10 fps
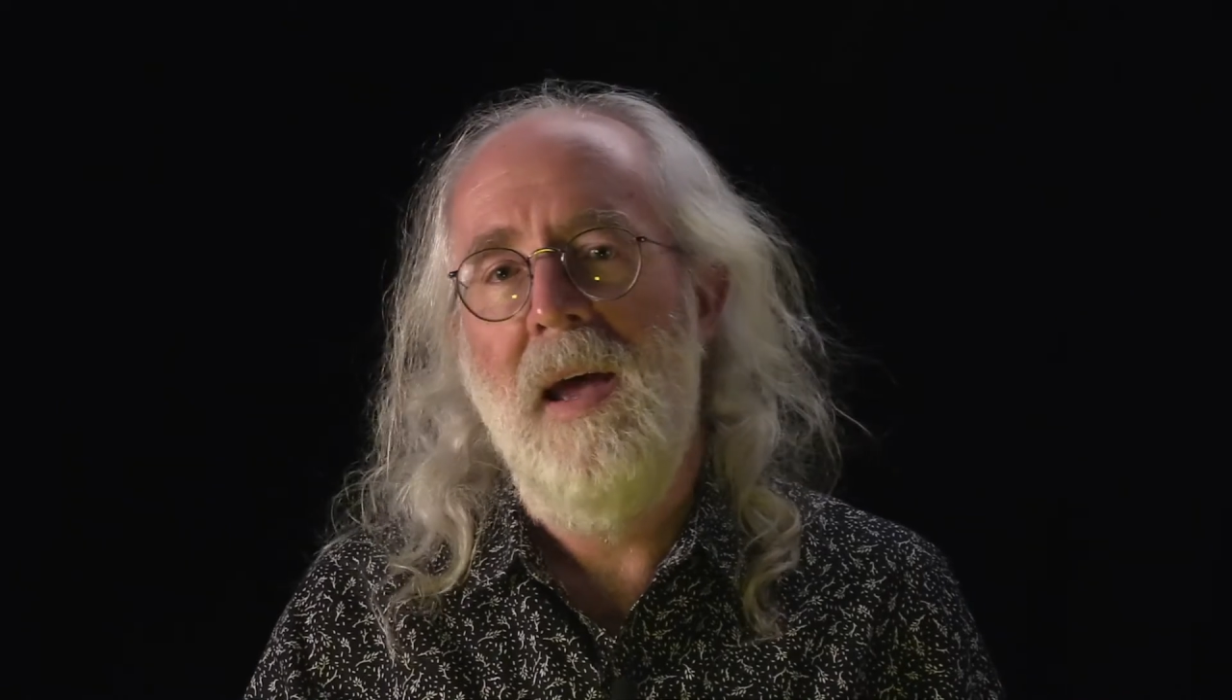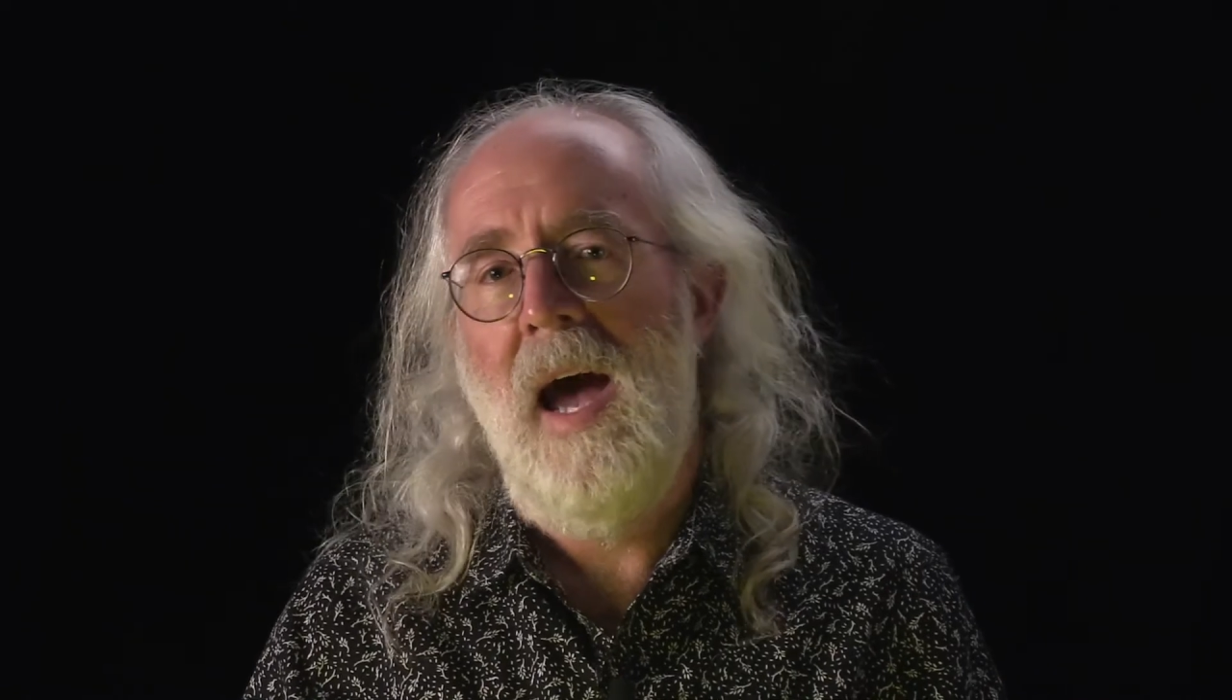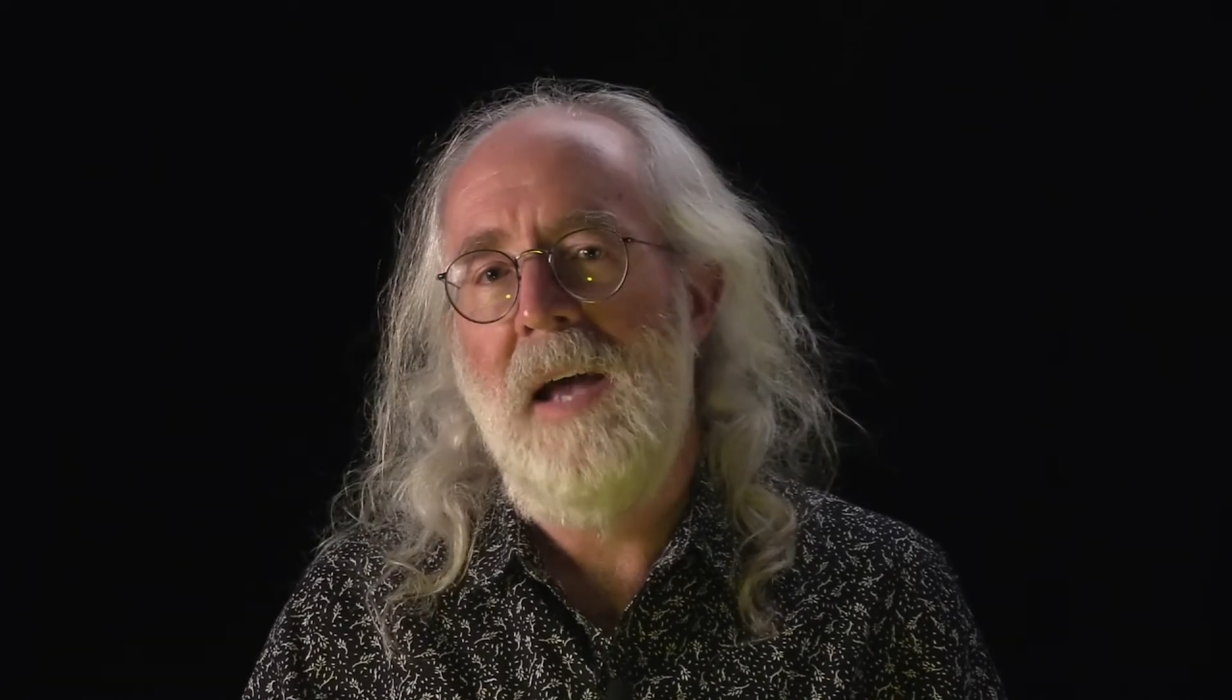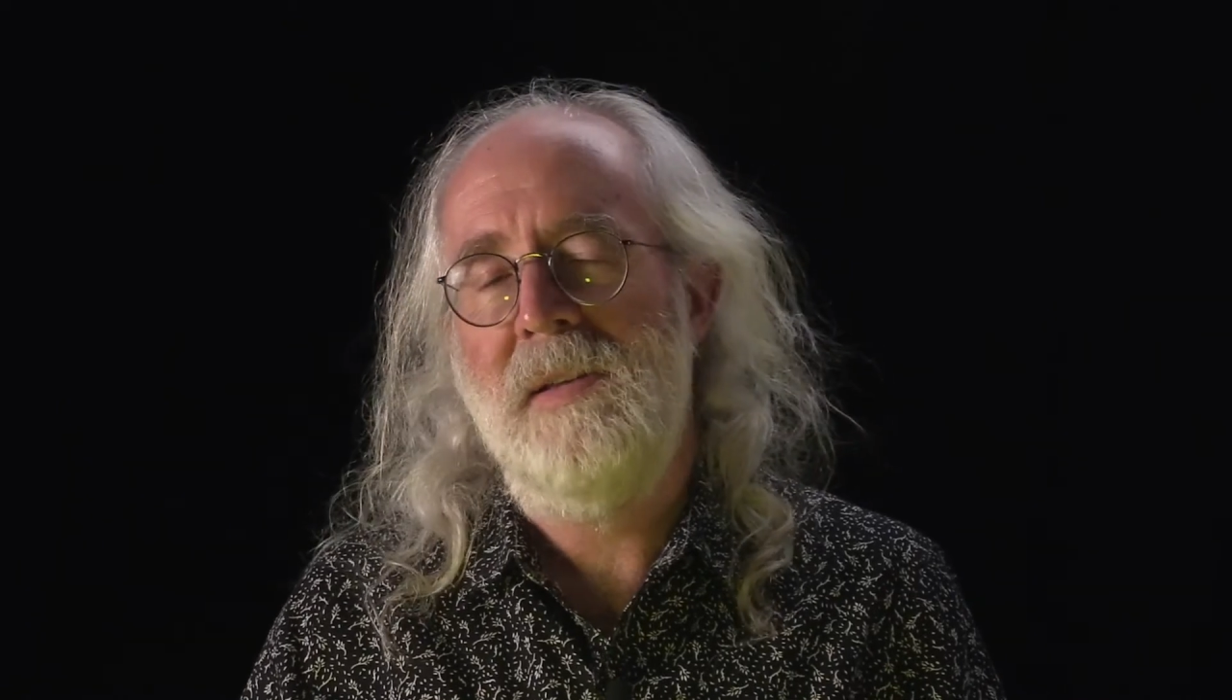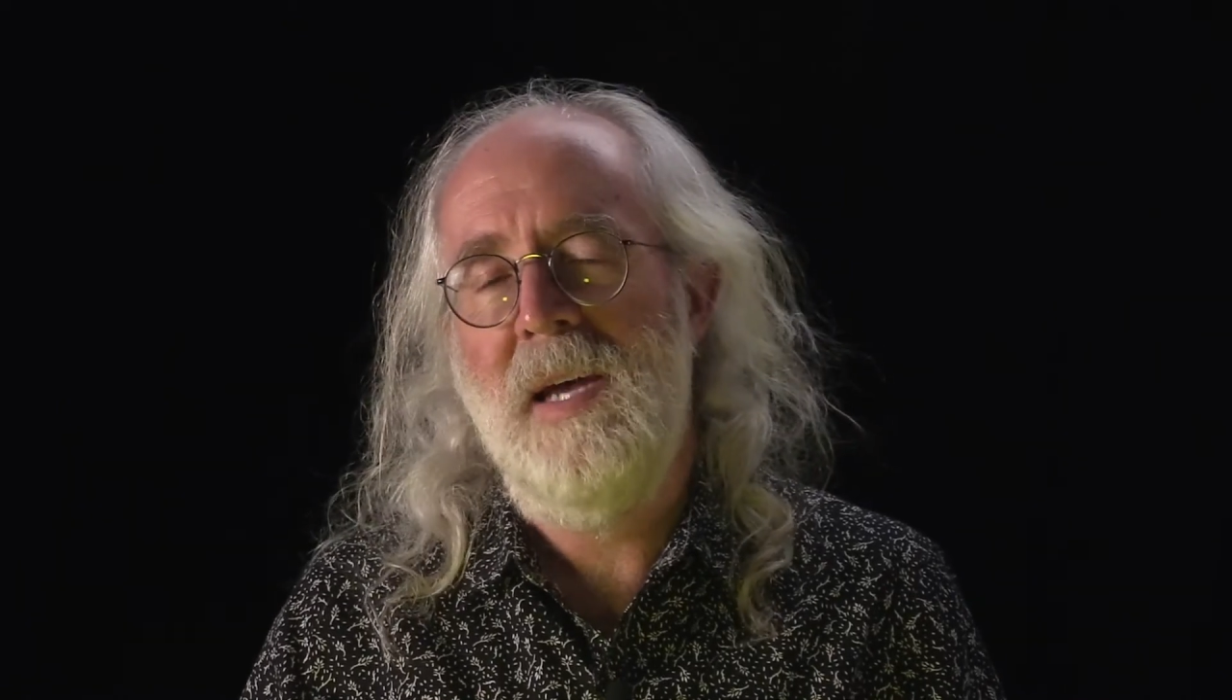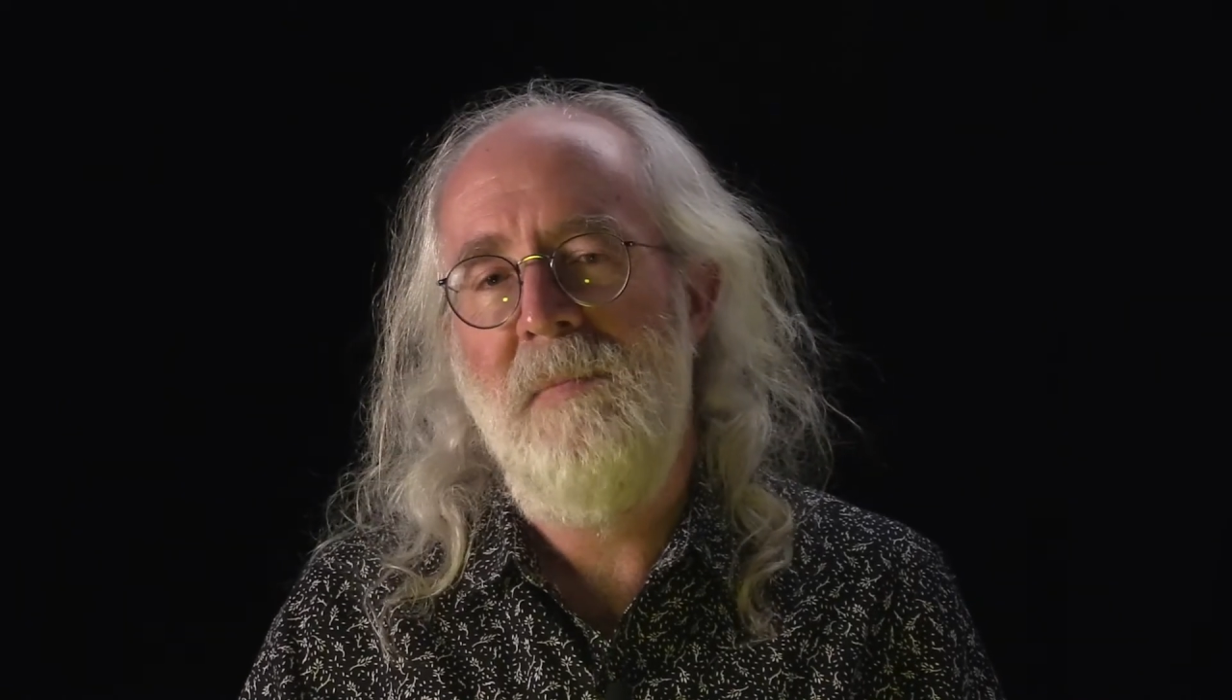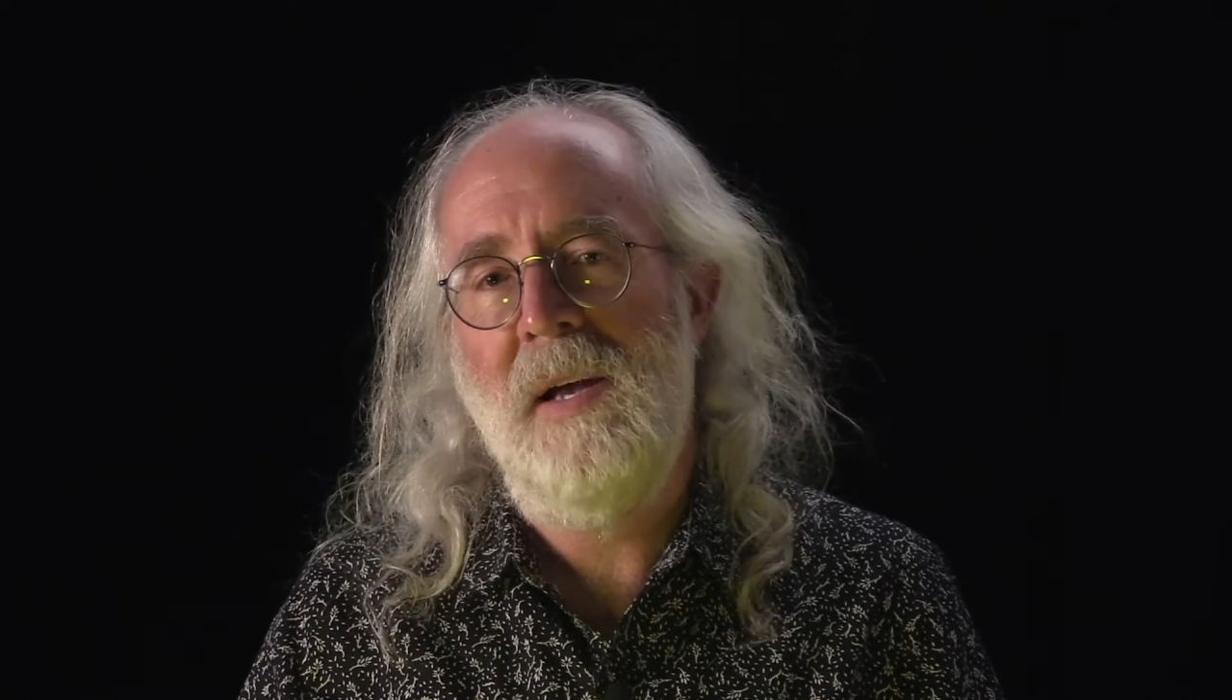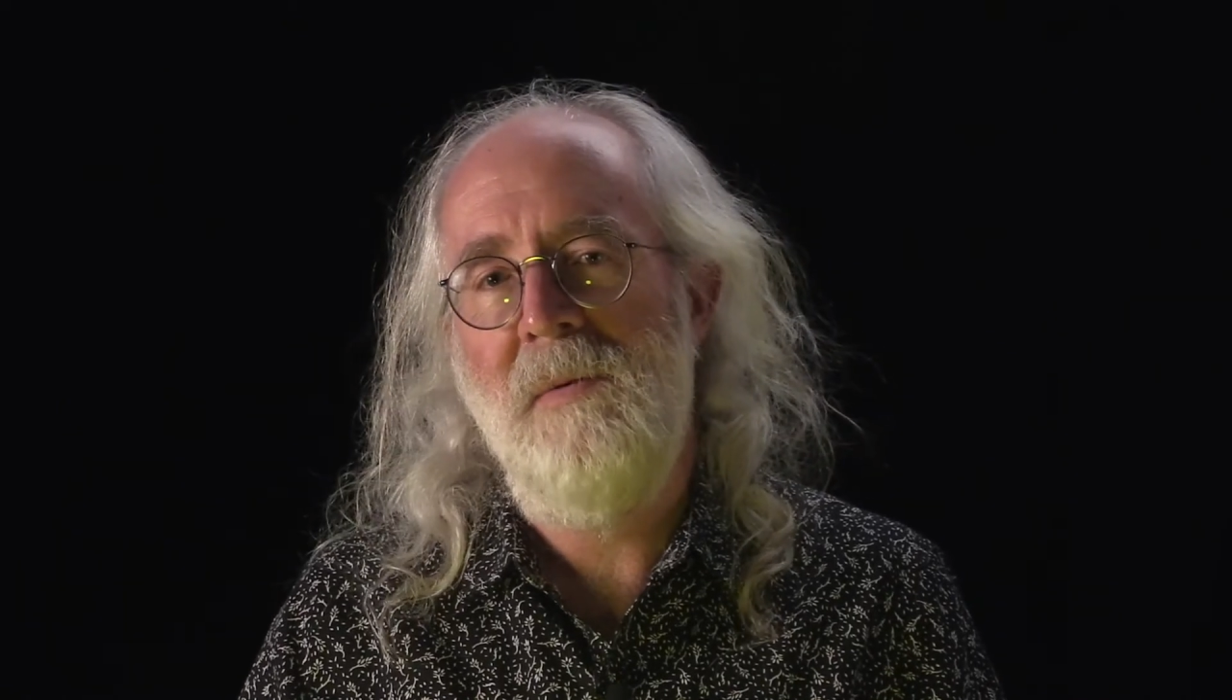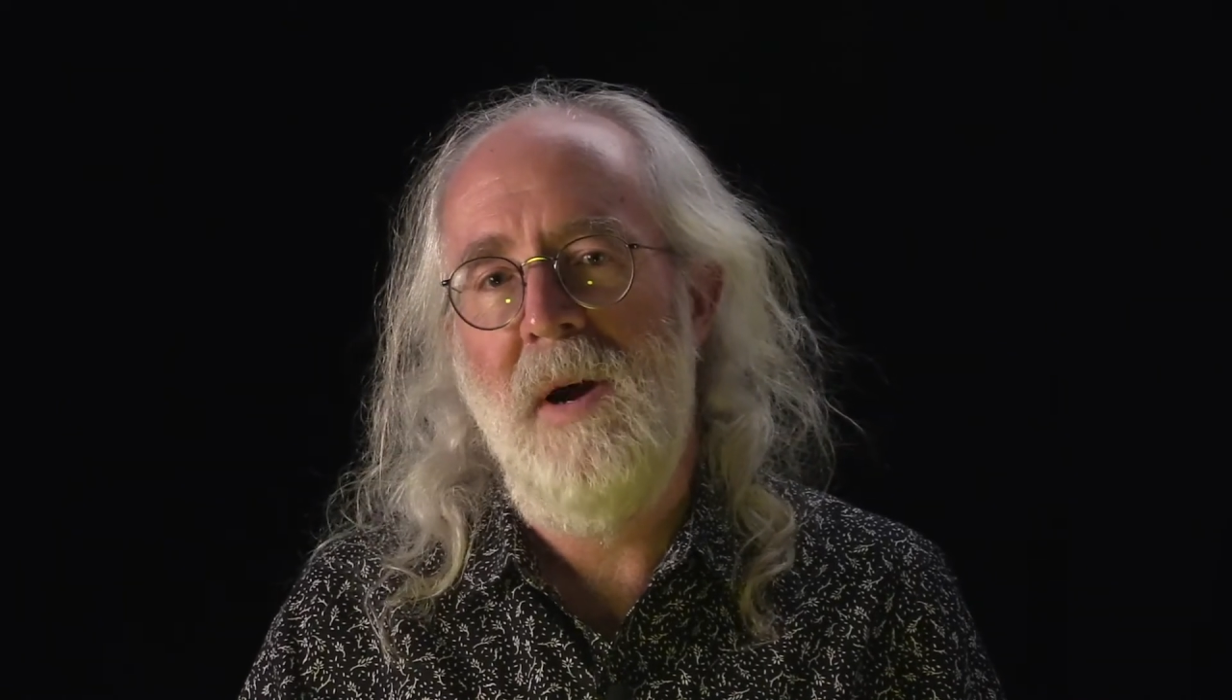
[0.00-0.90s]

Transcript: I typically wear